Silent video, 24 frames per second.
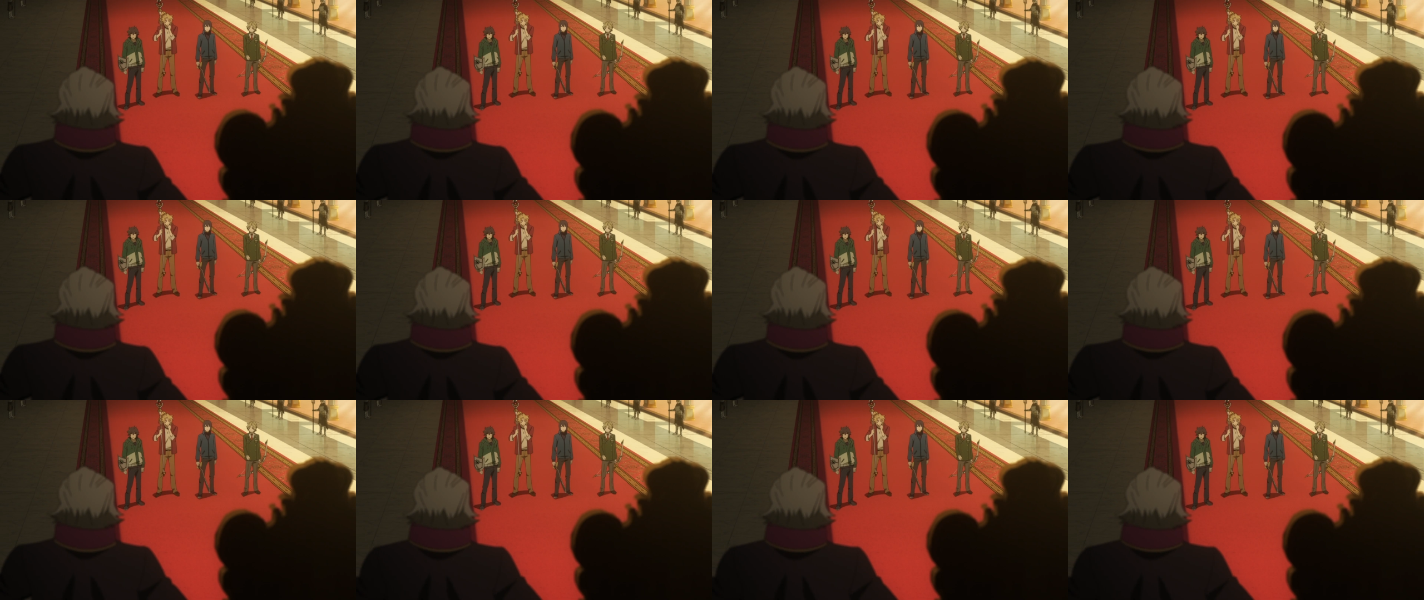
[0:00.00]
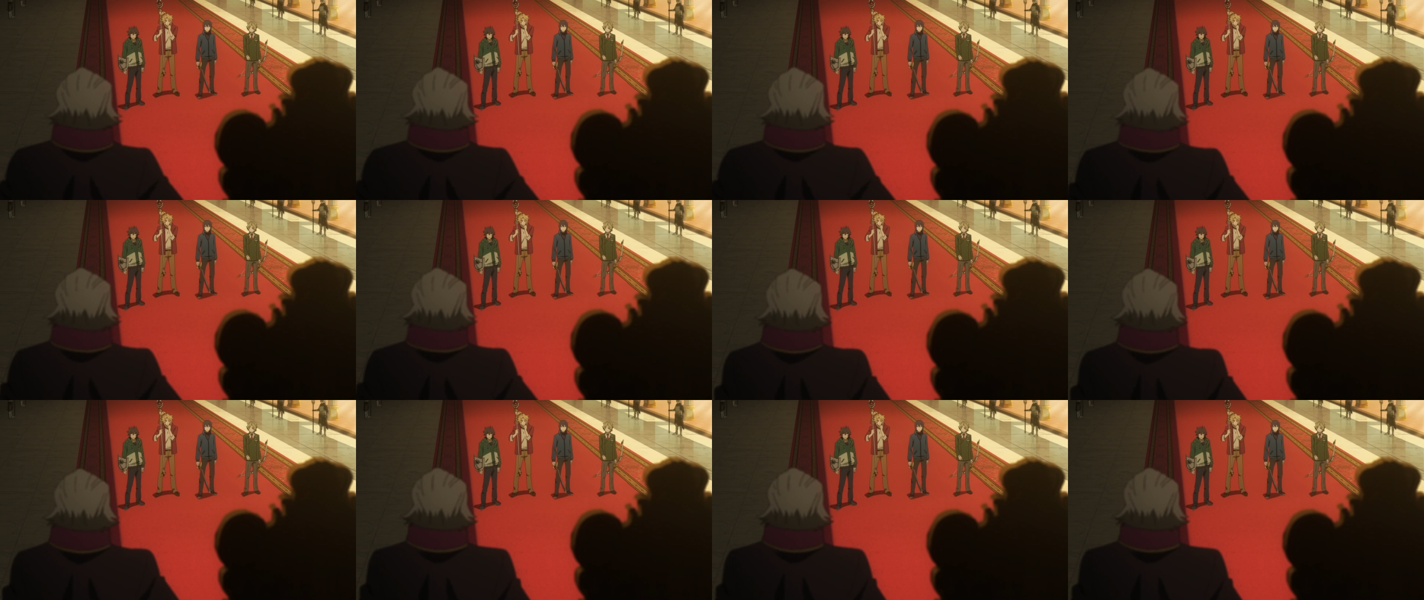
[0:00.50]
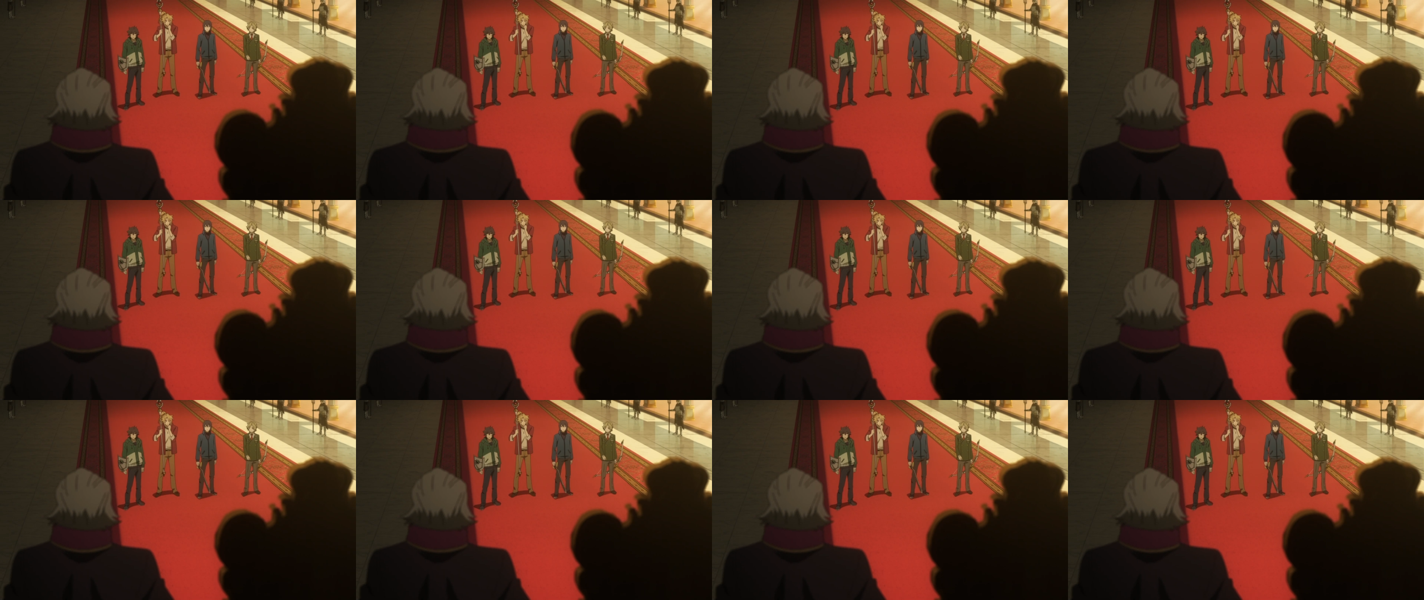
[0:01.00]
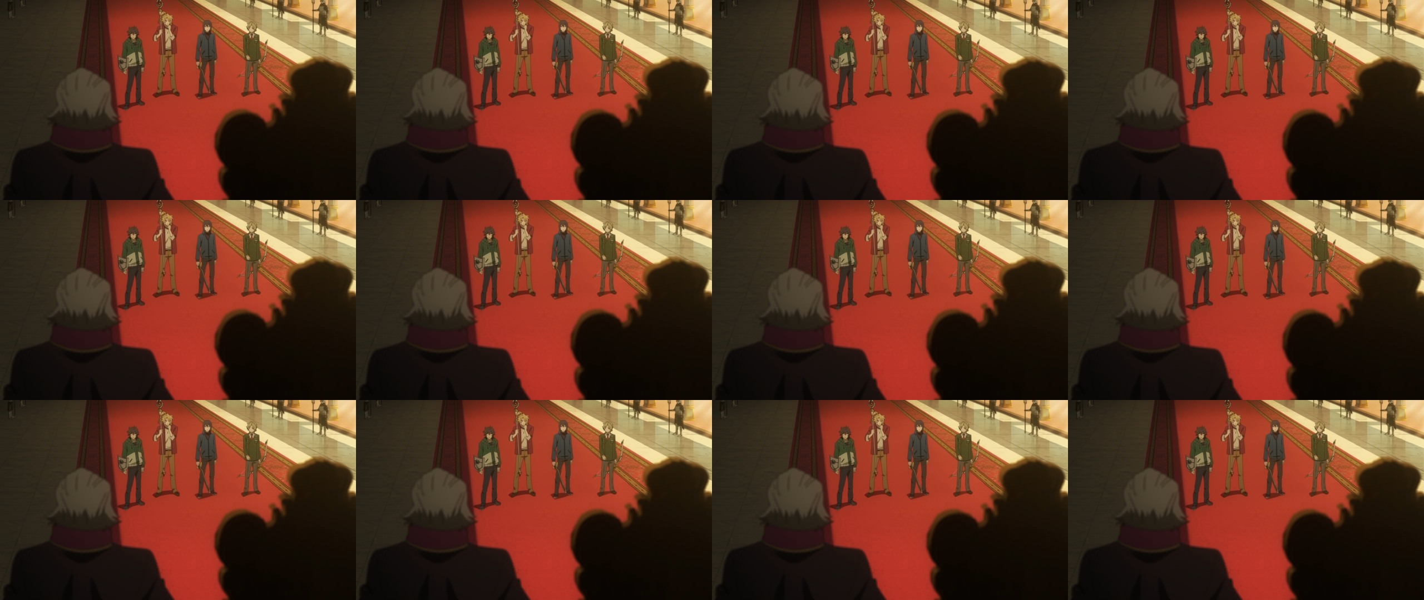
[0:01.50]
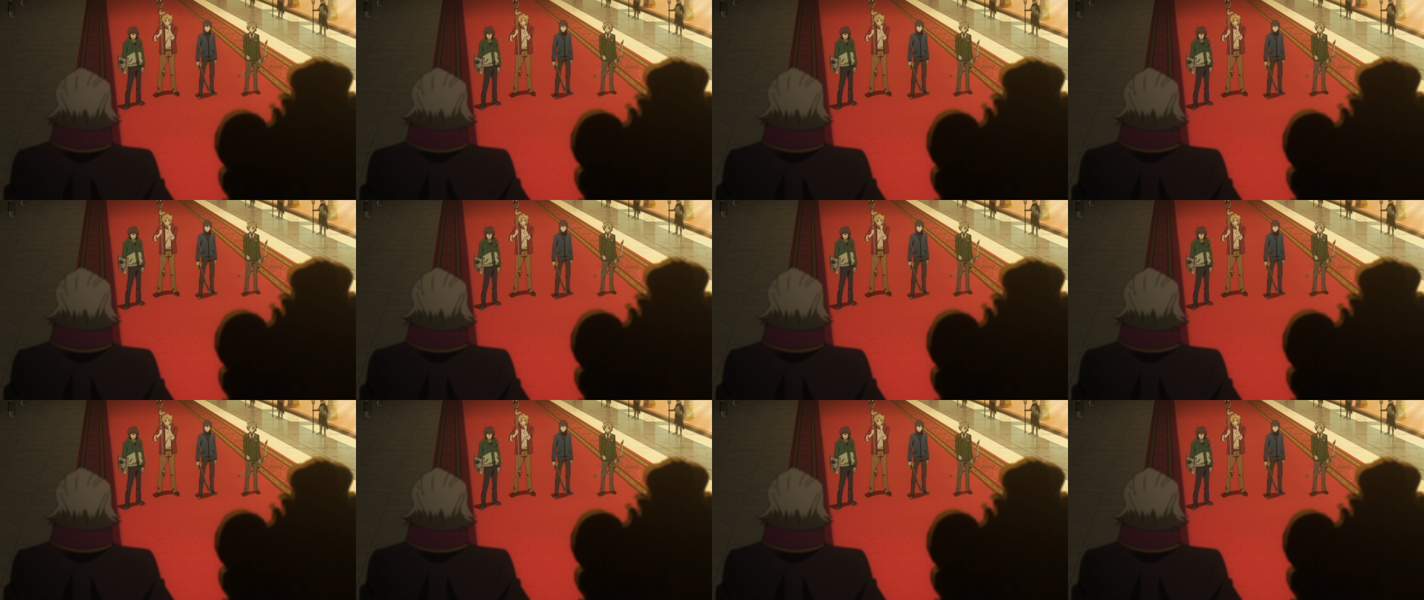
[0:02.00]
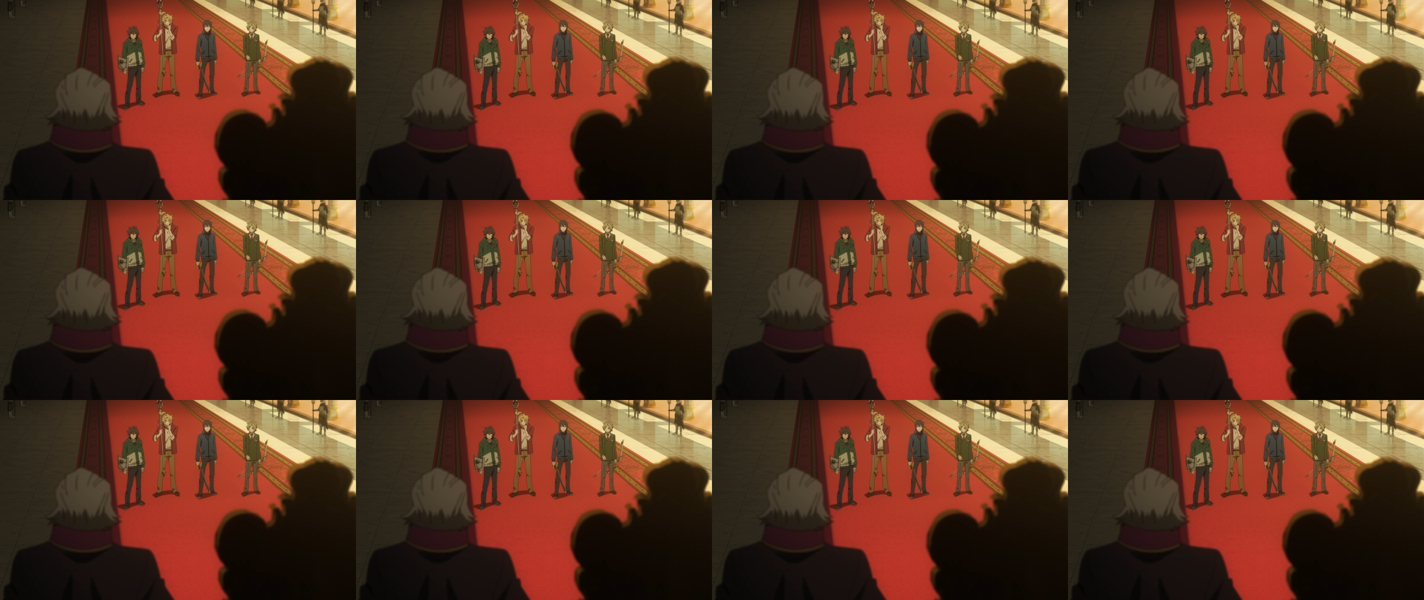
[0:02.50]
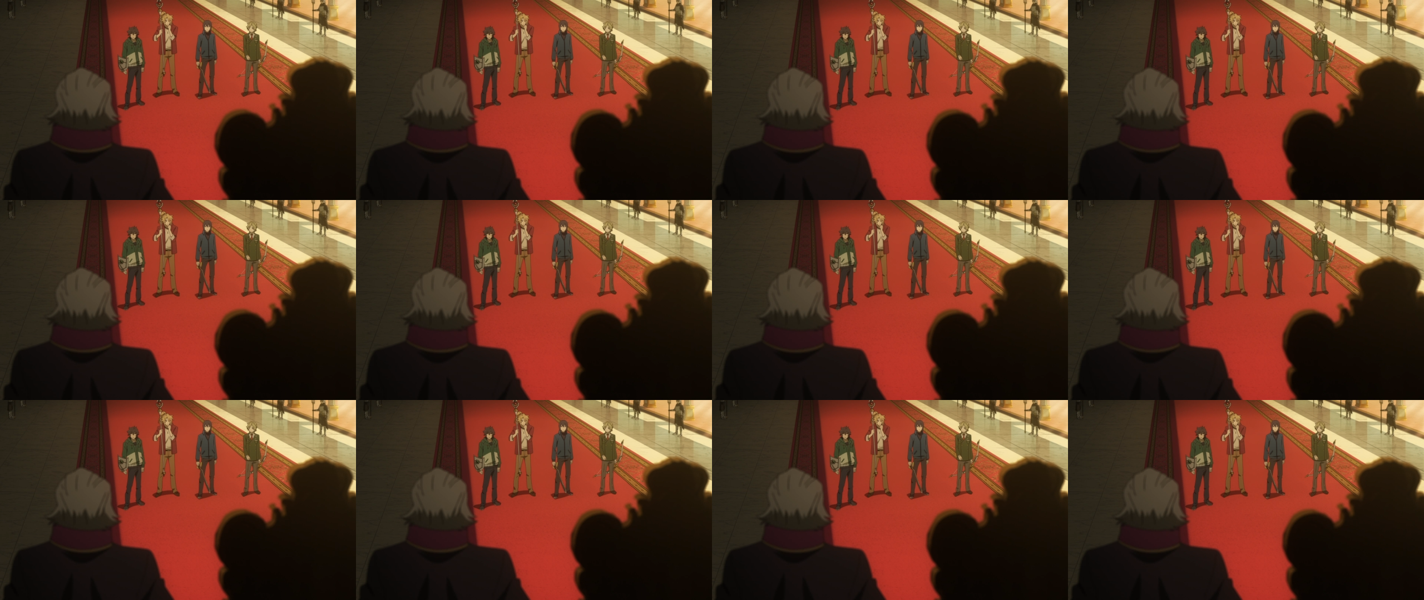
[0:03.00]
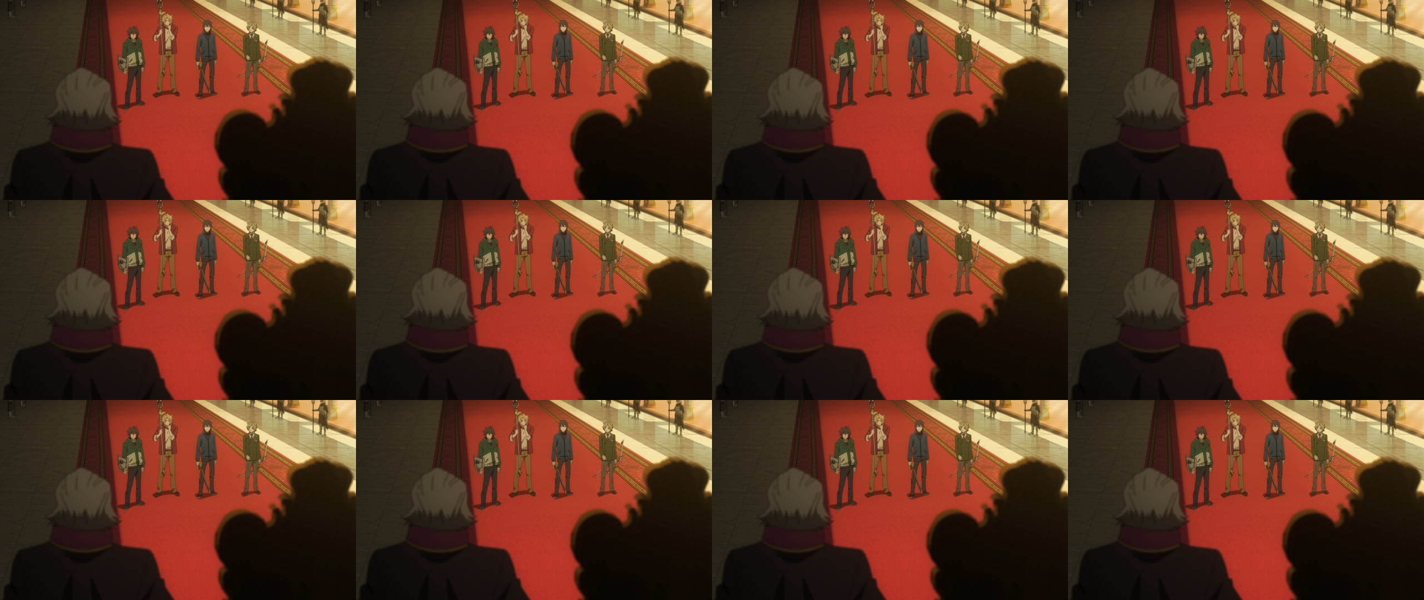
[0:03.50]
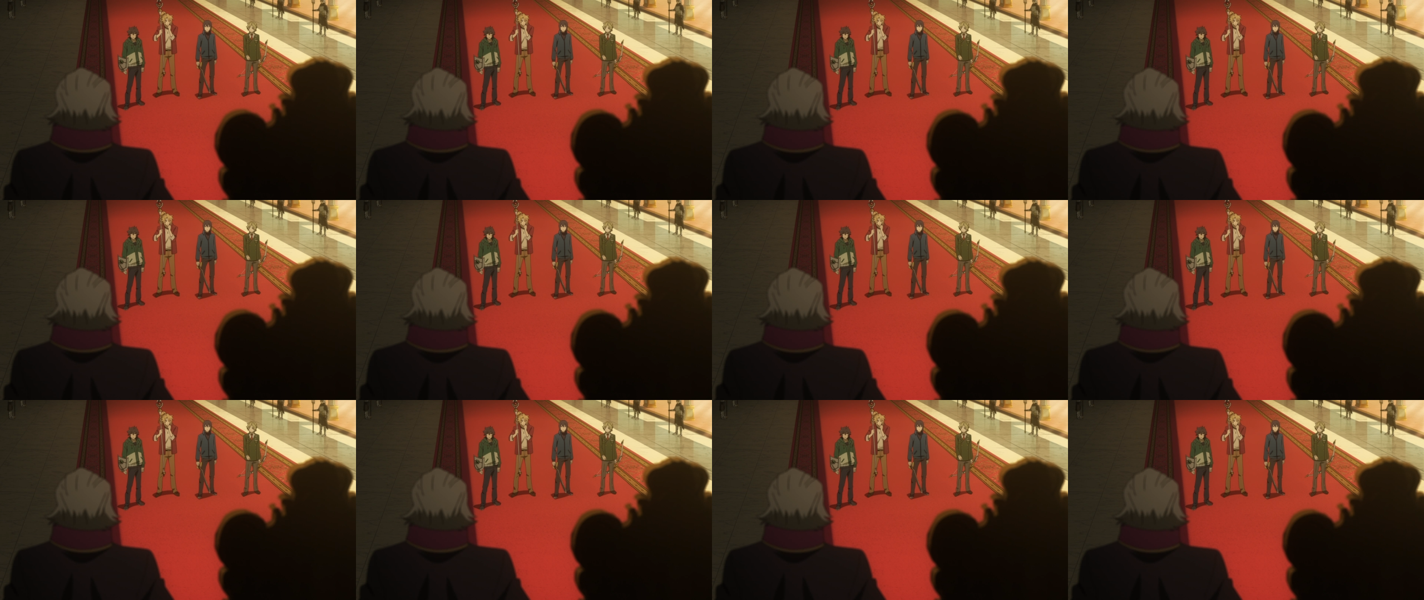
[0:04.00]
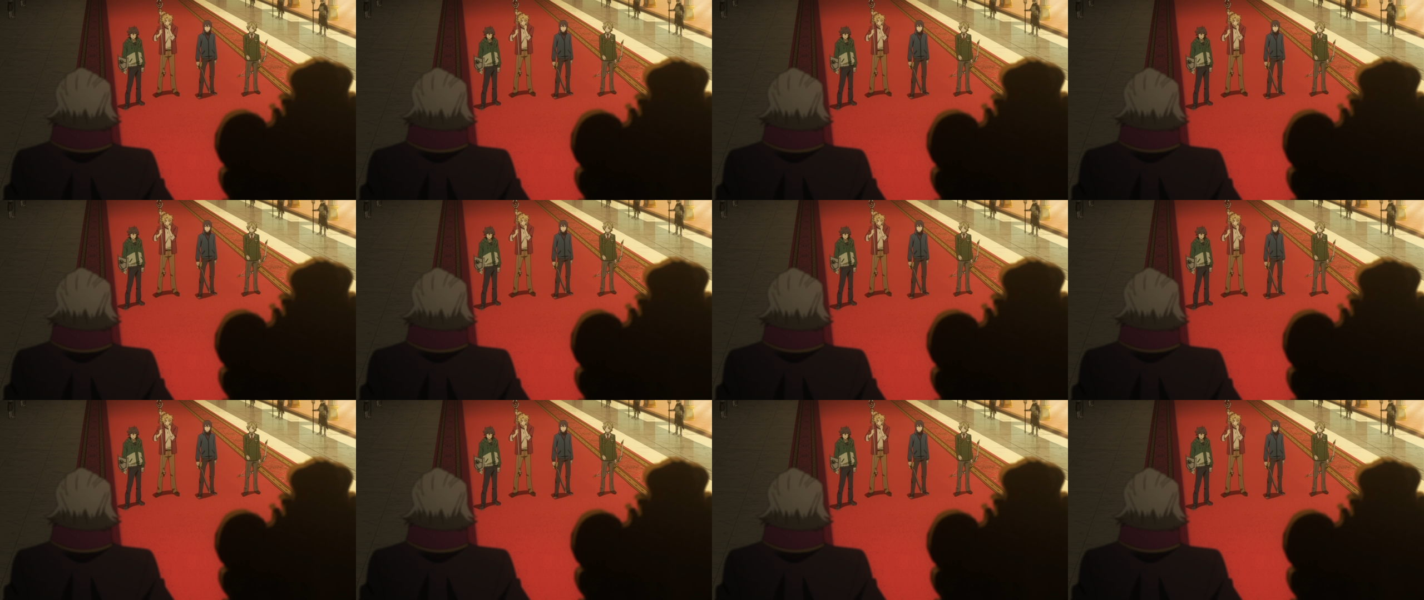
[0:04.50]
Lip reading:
No face is visible, so there are no lips to read.